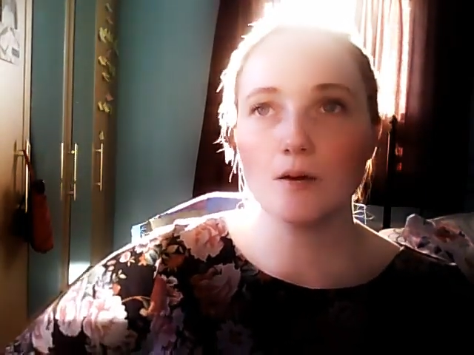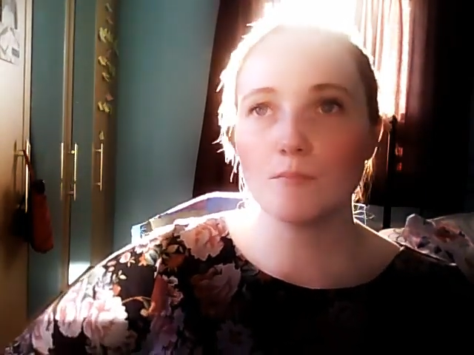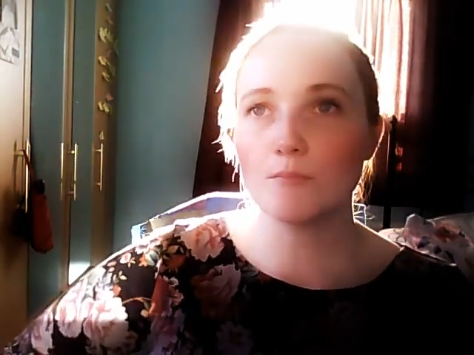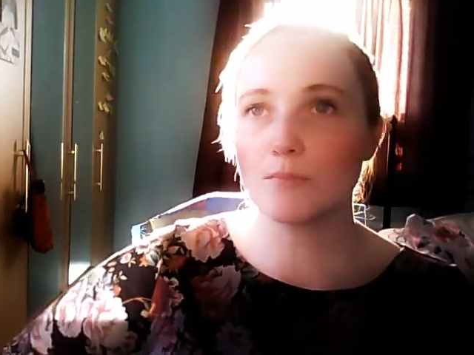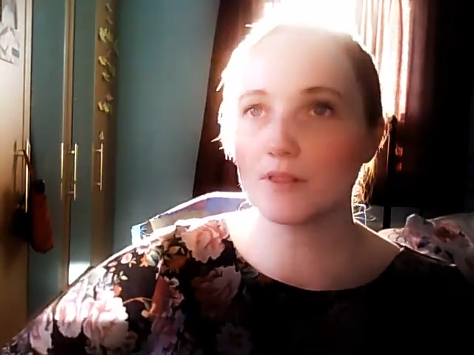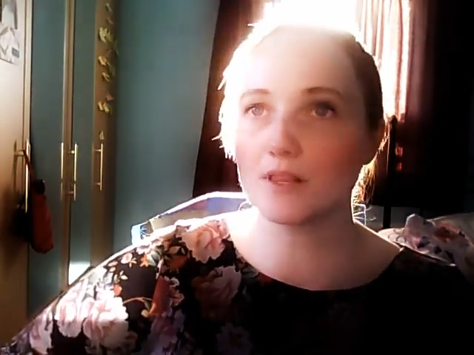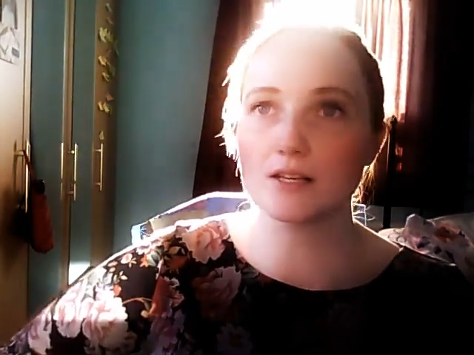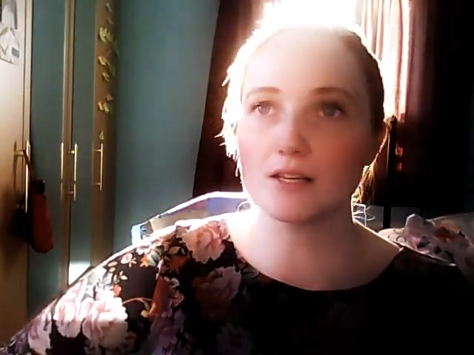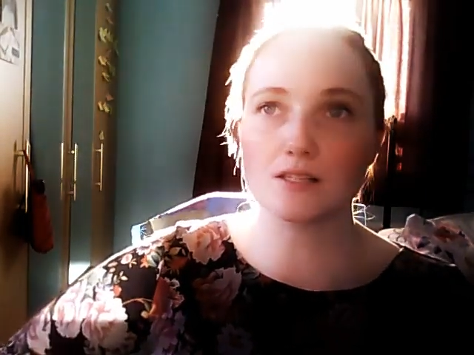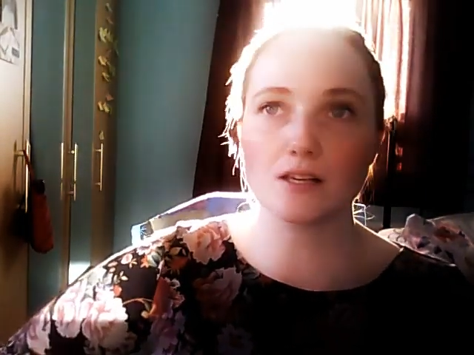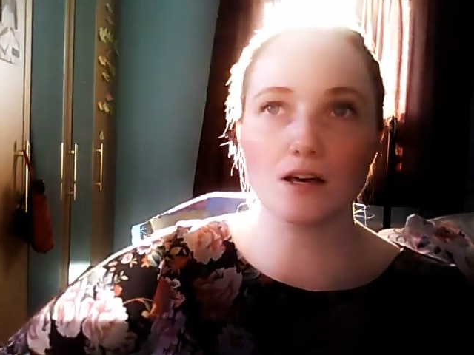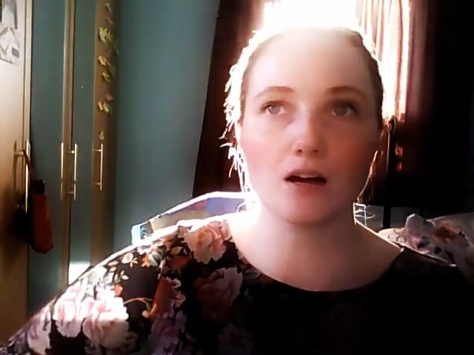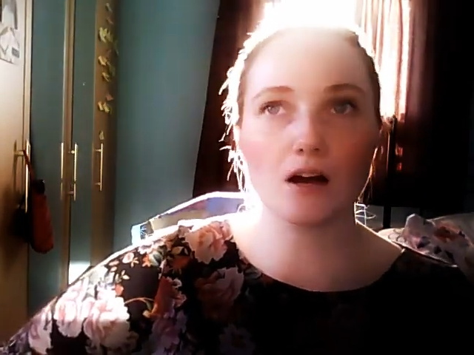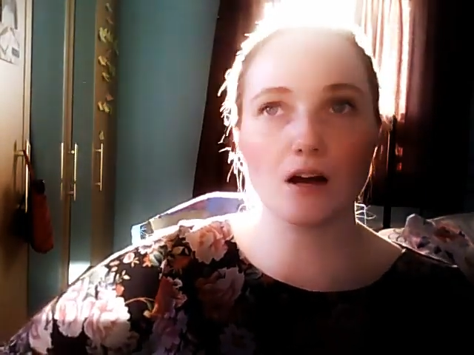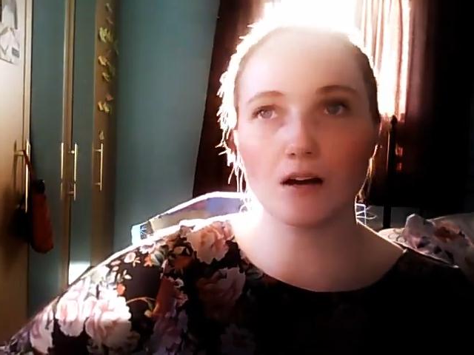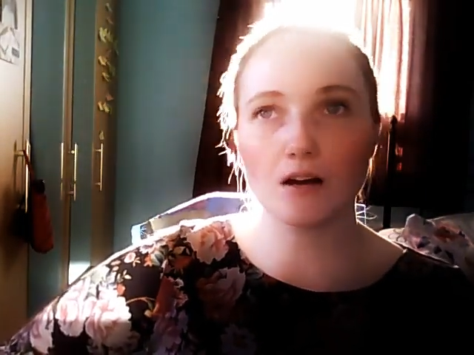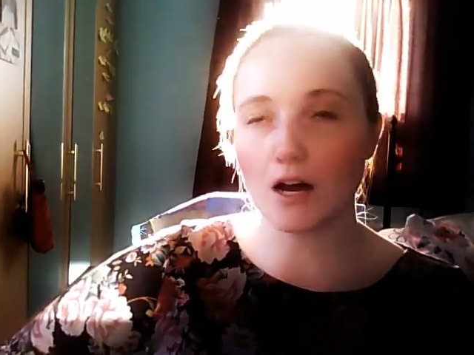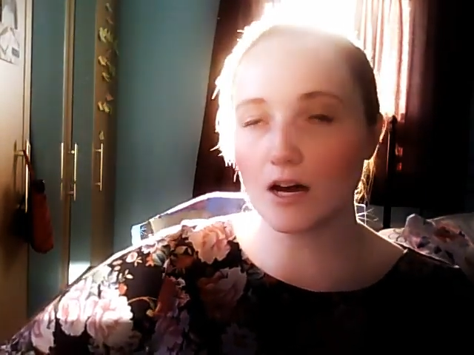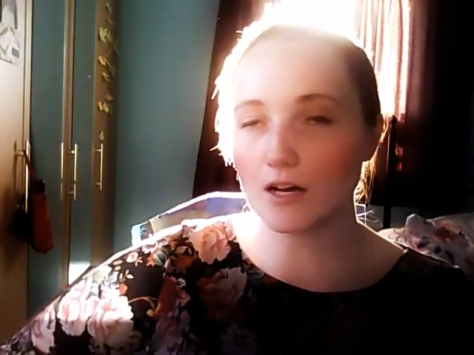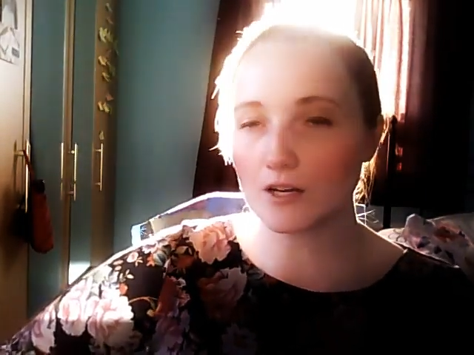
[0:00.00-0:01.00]
but there's
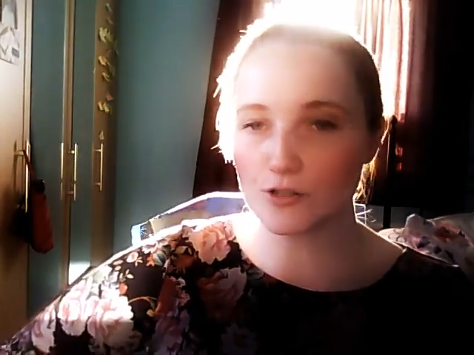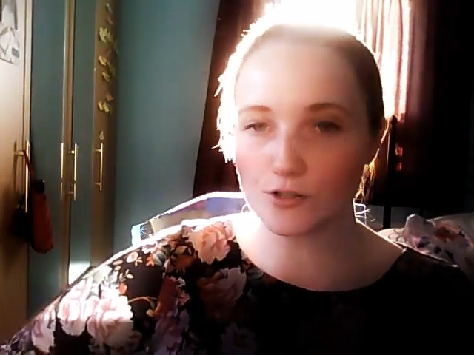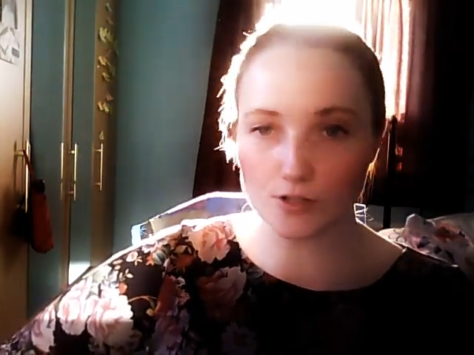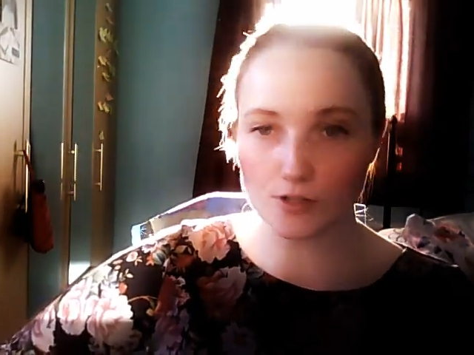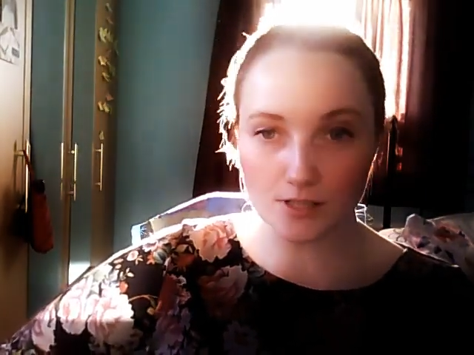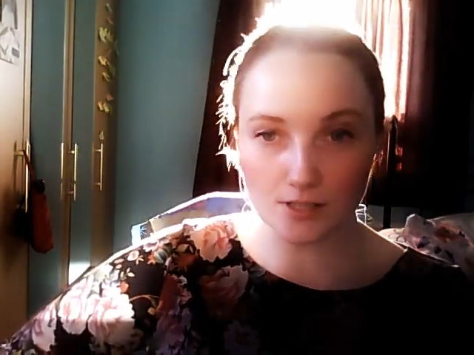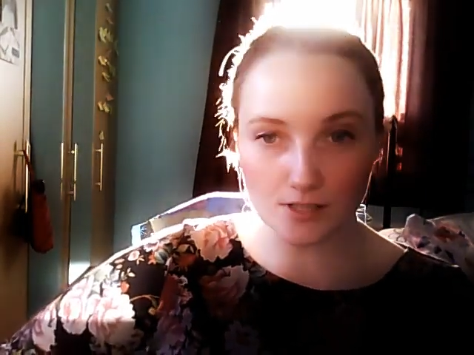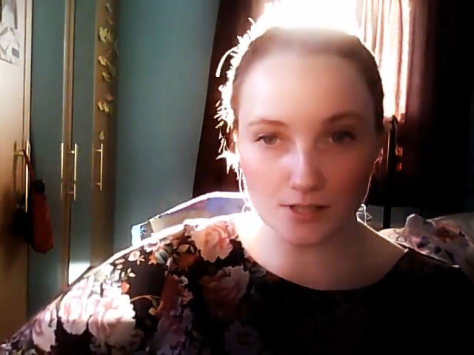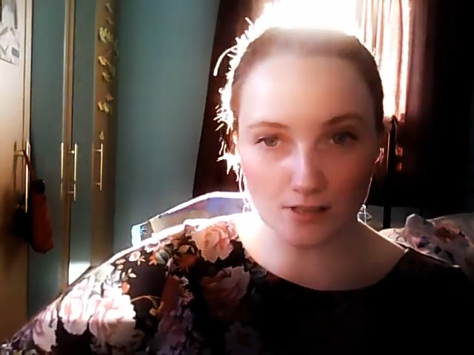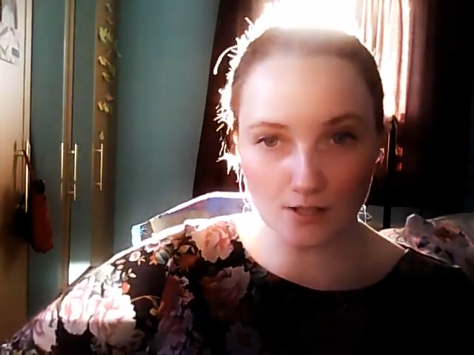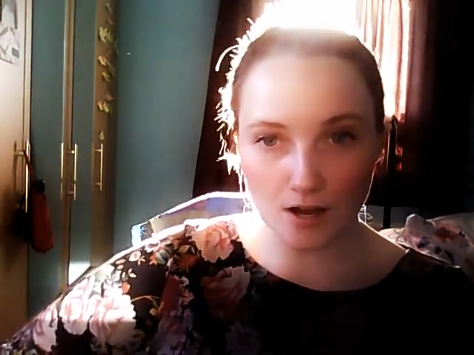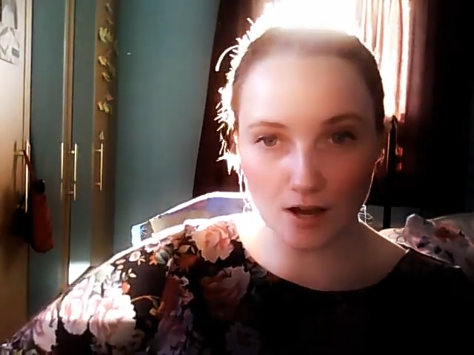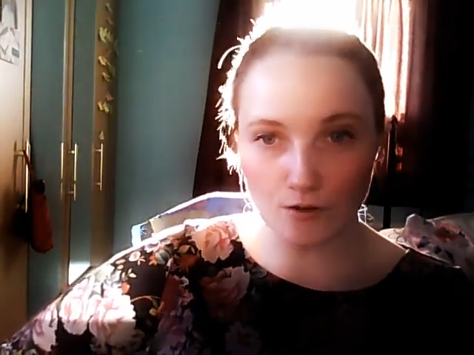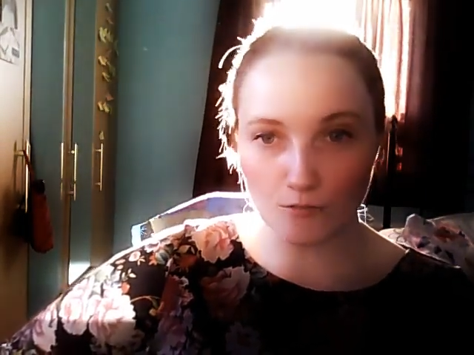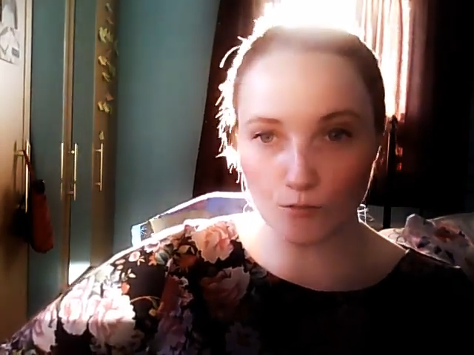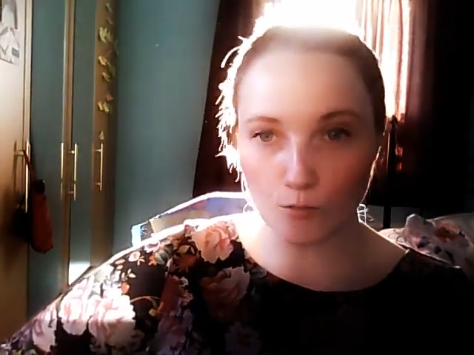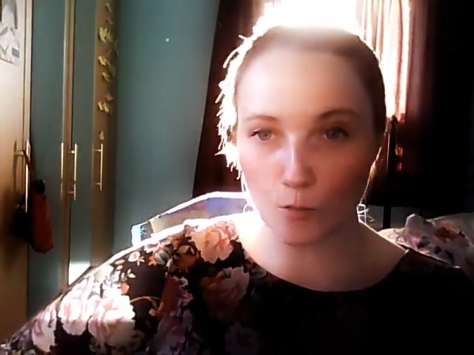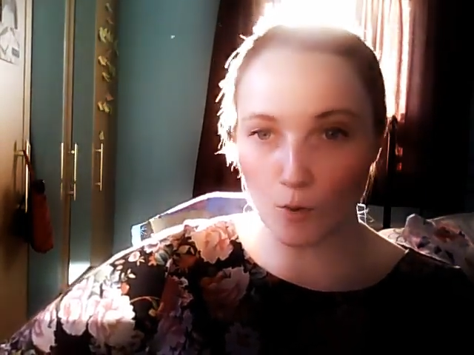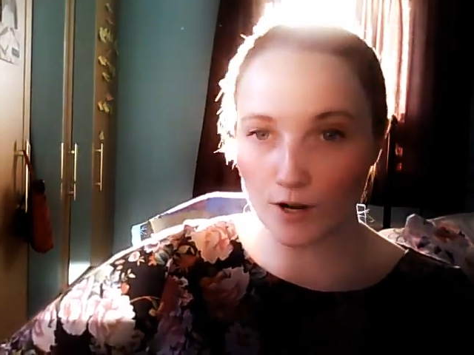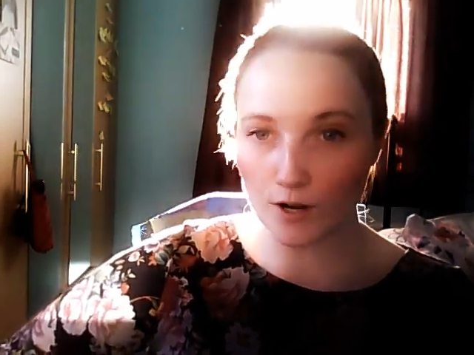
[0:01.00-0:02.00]
hundreds
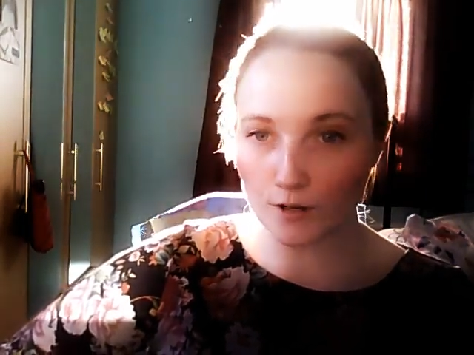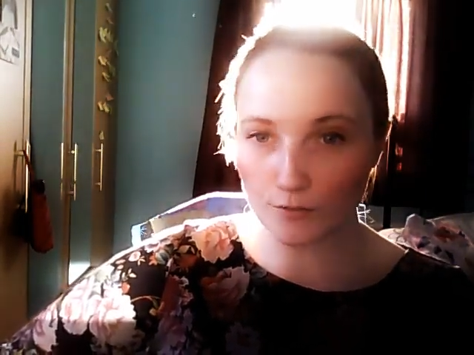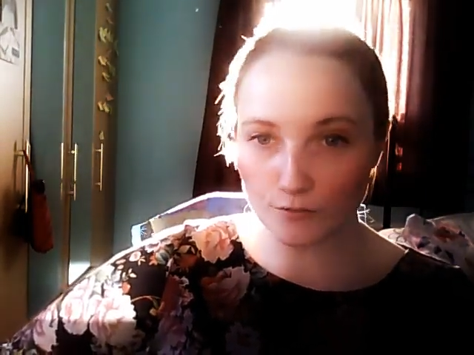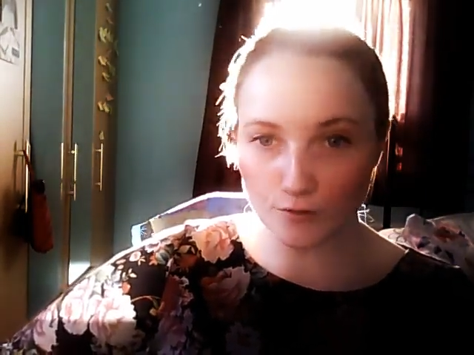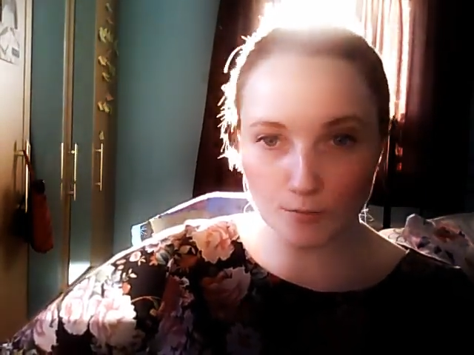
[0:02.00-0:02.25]
of wonderful